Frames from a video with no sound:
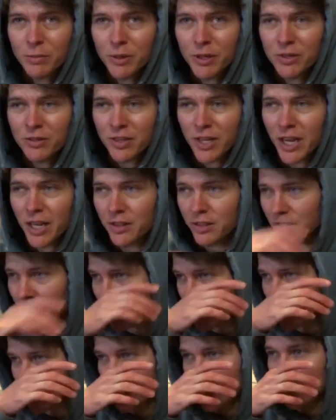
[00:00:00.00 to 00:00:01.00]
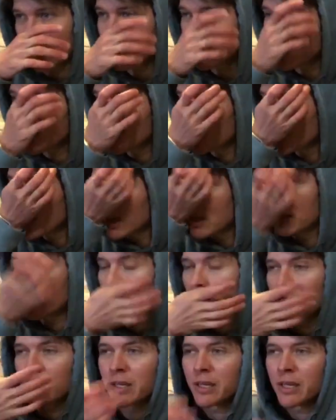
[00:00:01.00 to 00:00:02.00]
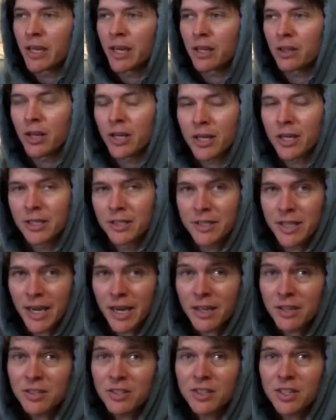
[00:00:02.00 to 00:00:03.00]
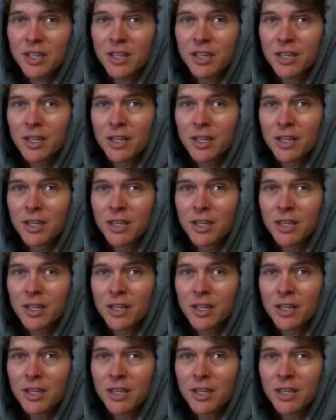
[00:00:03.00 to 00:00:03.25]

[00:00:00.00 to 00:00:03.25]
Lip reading: because I had this idea that I was gonna get like a desk,